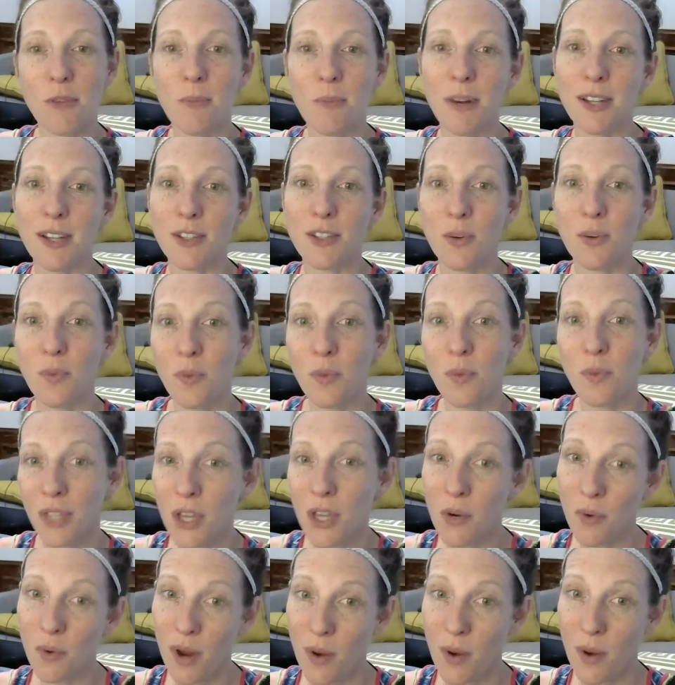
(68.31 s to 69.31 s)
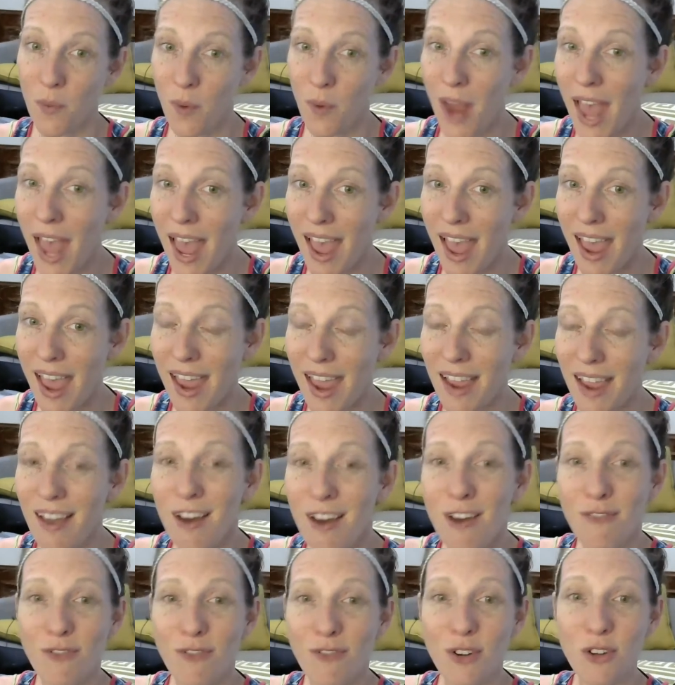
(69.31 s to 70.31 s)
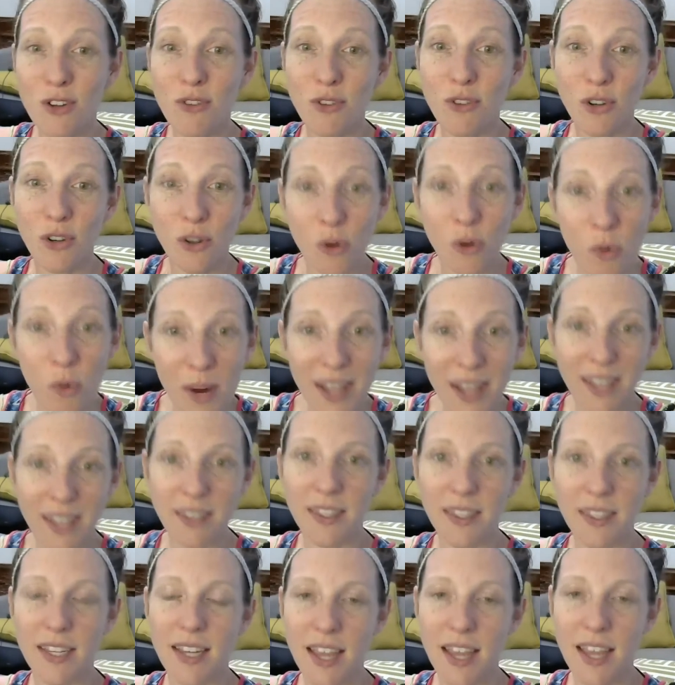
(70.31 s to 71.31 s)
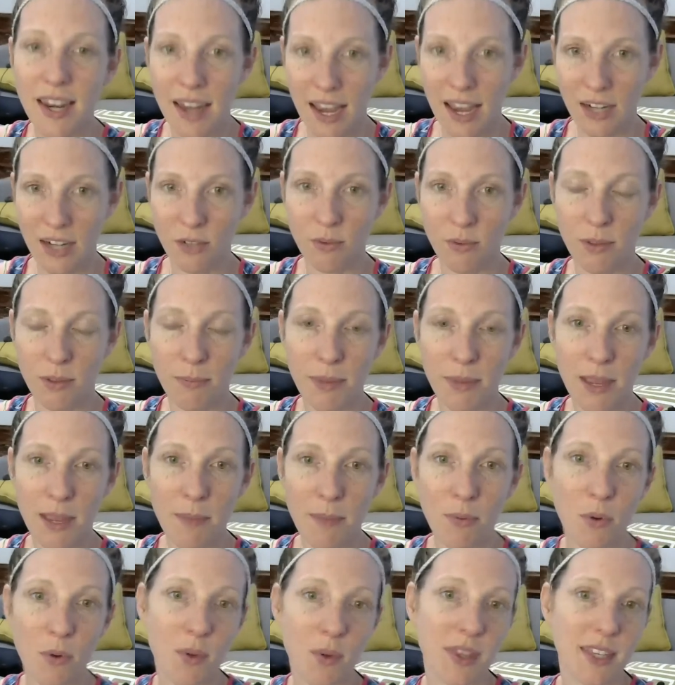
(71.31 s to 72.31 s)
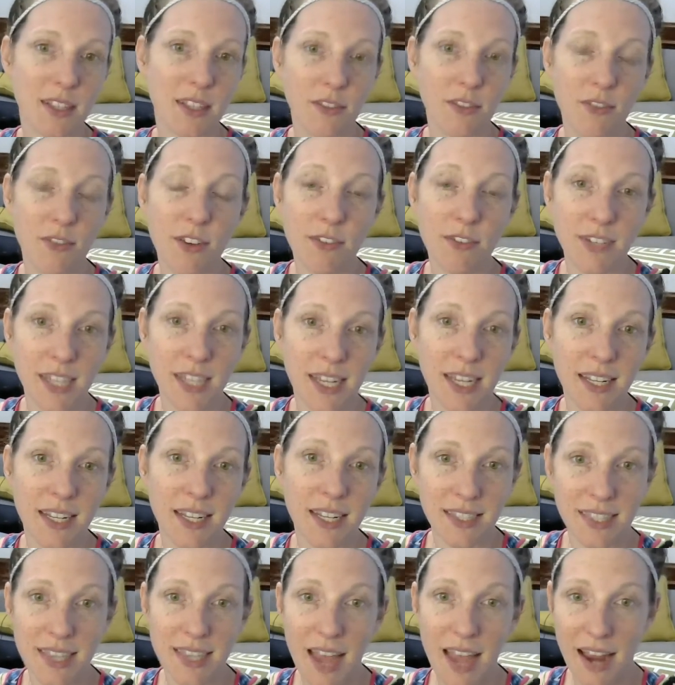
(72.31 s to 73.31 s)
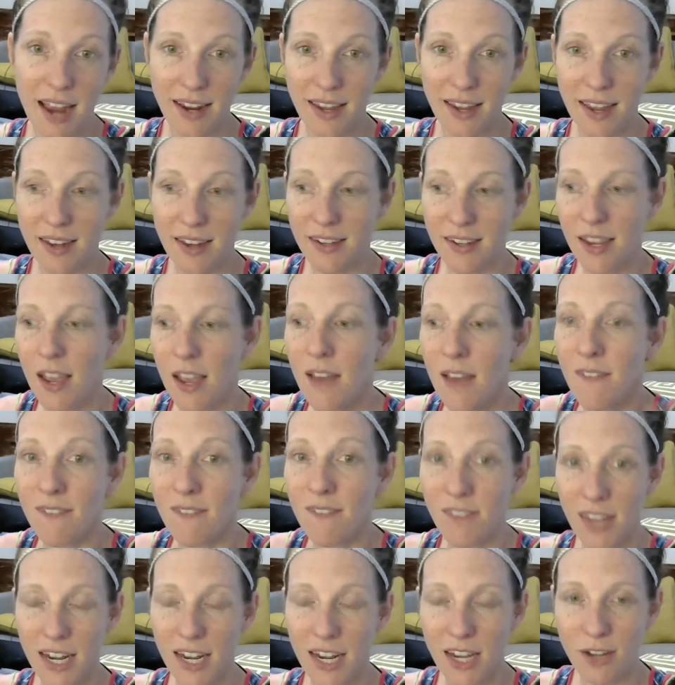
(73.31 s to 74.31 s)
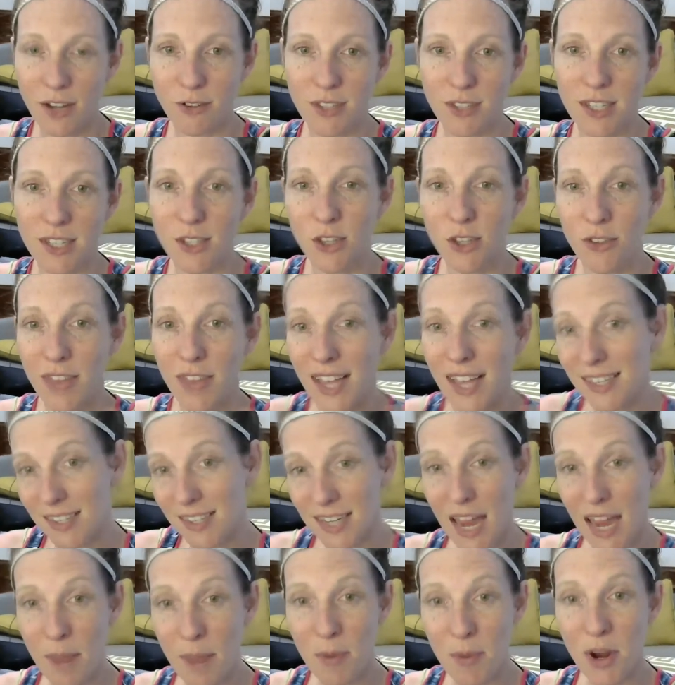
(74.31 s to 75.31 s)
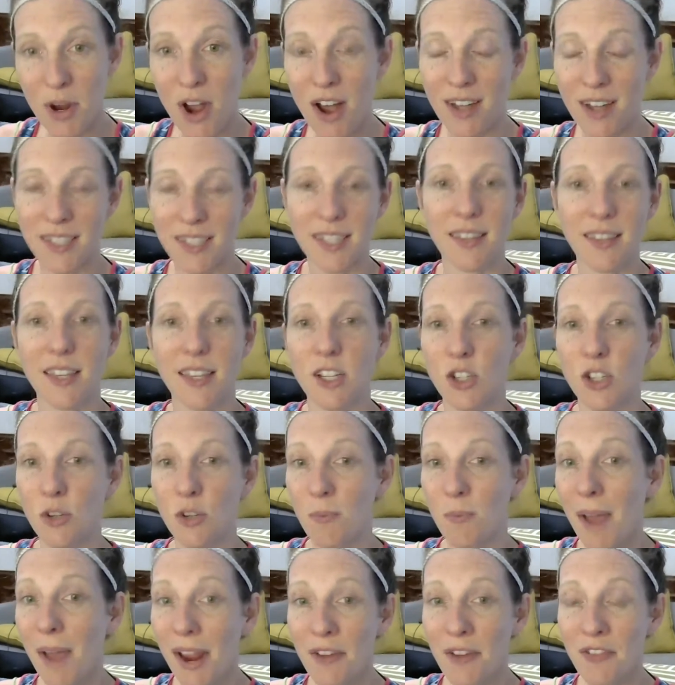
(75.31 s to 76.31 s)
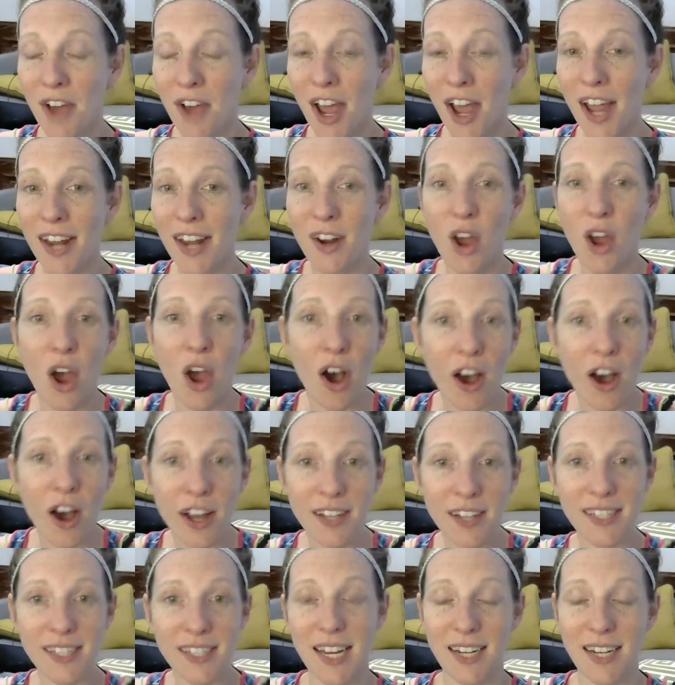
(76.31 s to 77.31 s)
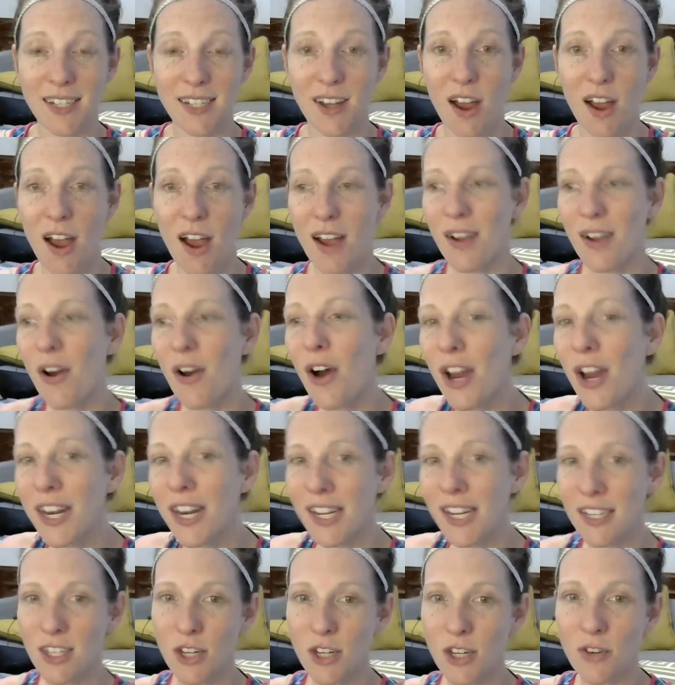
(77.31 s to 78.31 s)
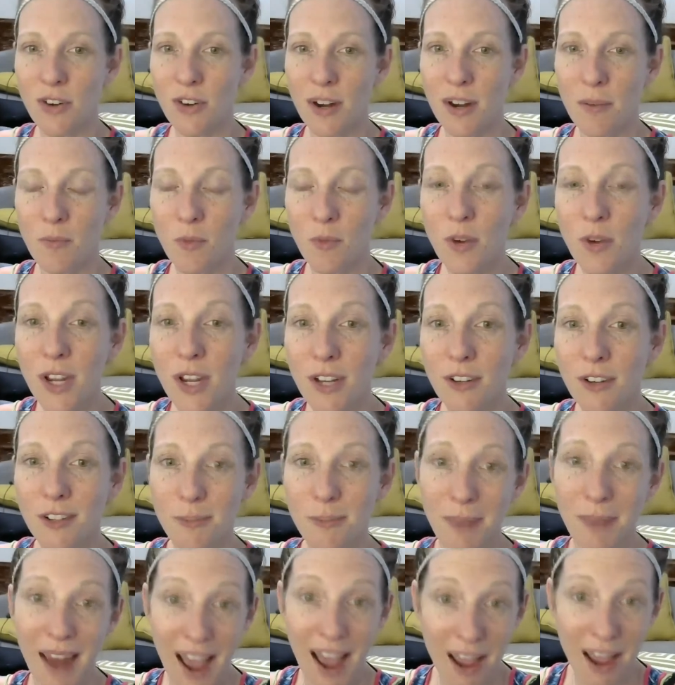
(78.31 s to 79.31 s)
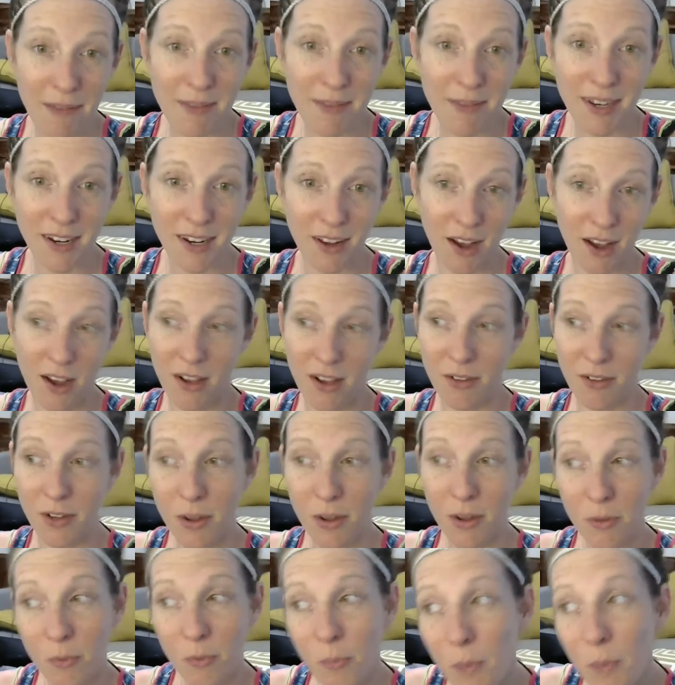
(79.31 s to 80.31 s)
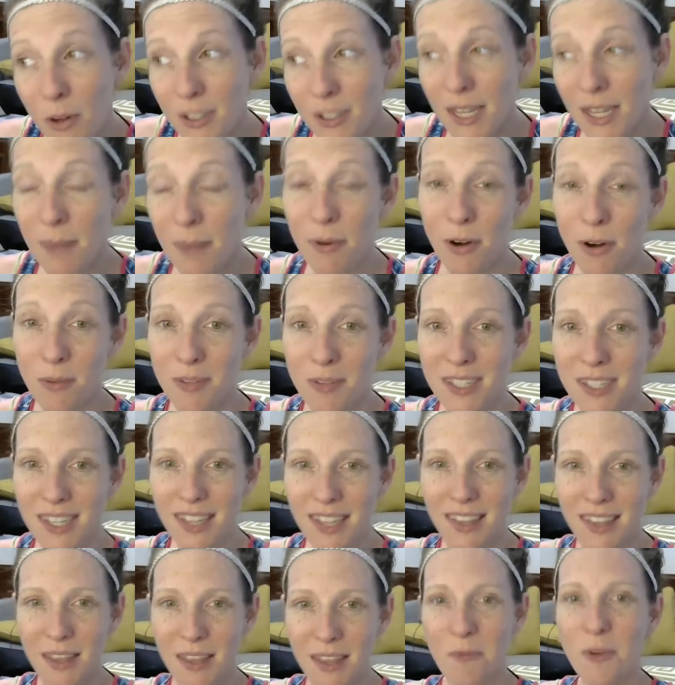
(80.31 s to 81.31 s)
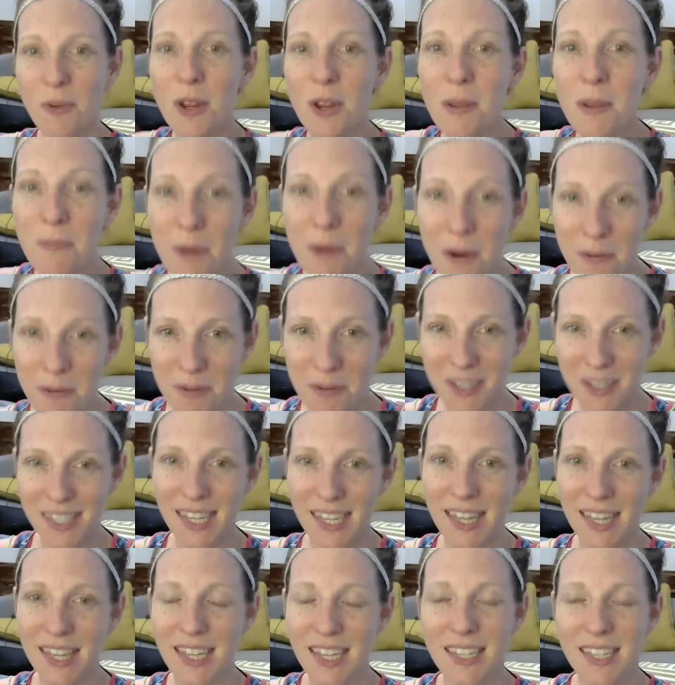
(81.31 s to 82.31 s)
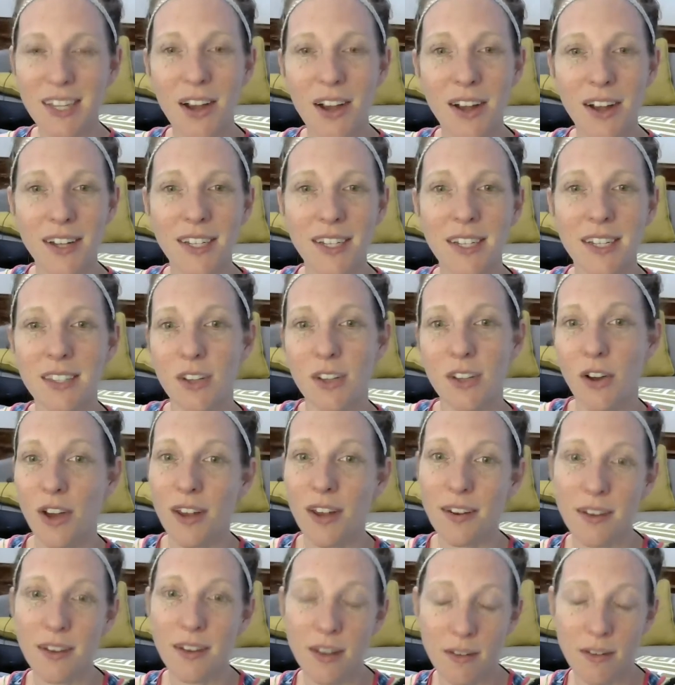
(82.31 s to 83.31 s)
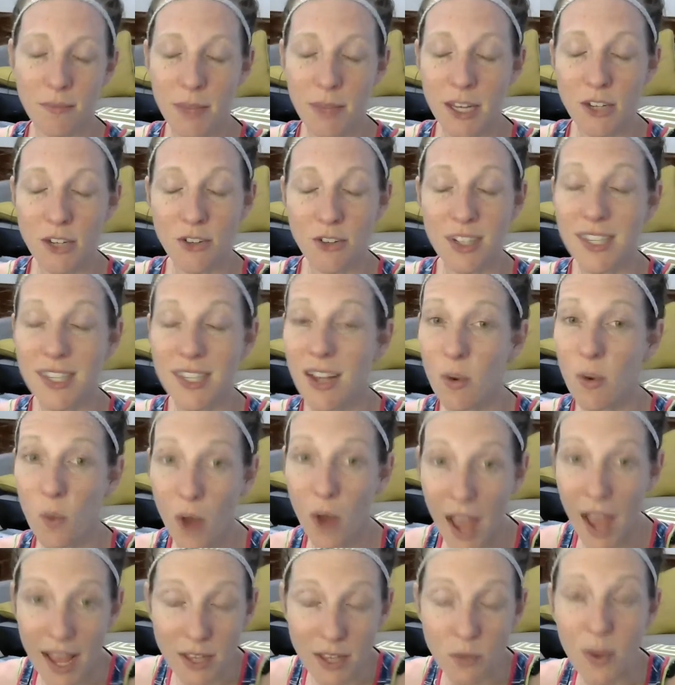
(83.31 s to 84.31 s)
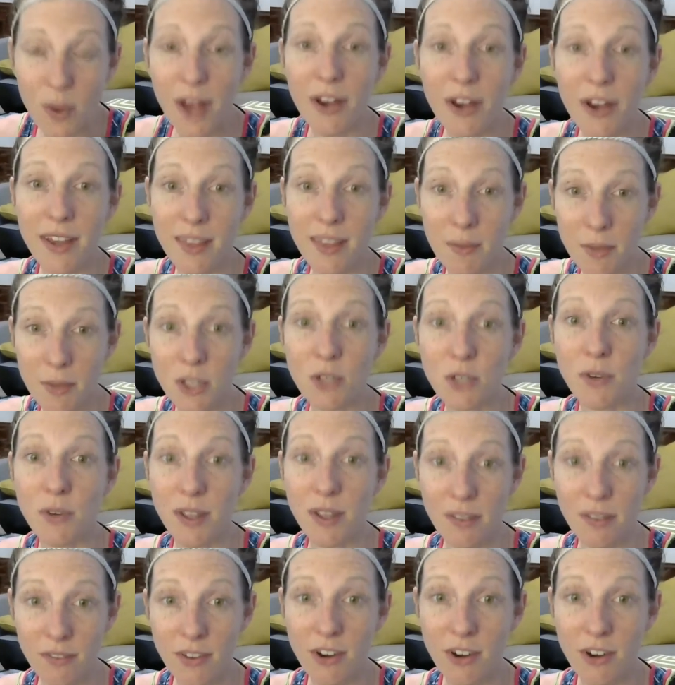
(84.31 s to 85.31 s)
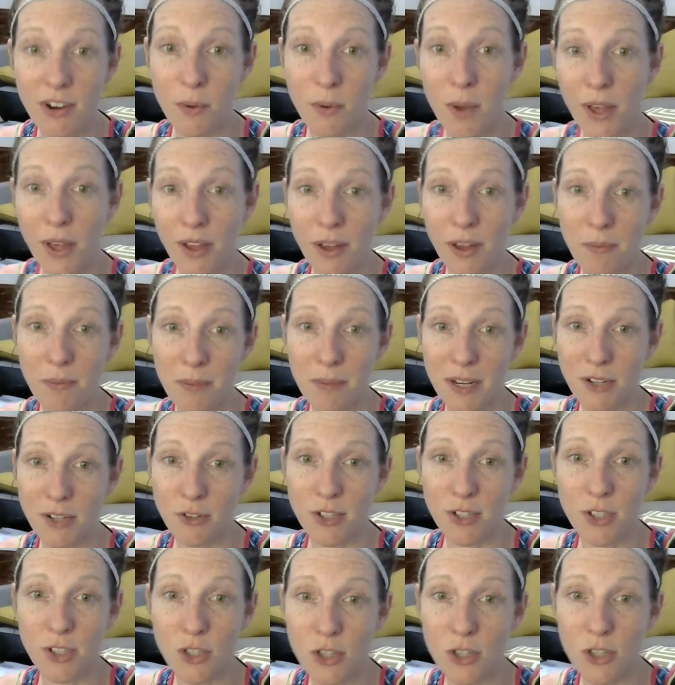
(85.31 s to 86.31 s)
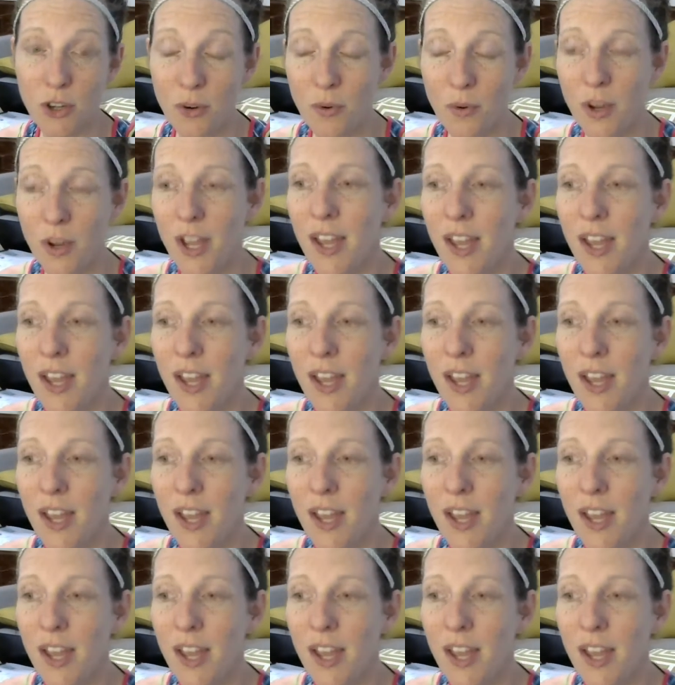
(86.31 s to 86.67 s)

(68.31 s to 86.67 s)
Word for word: But it's a really great way for you to quickly connect with people with these 15 second videos videos. And so that's the type of content that you might find on TikTok, on Instagram Reels, but I've been multi-purposing them, repurposing these contents on Pinterest as well, and they've been doing very well on Pinterest too.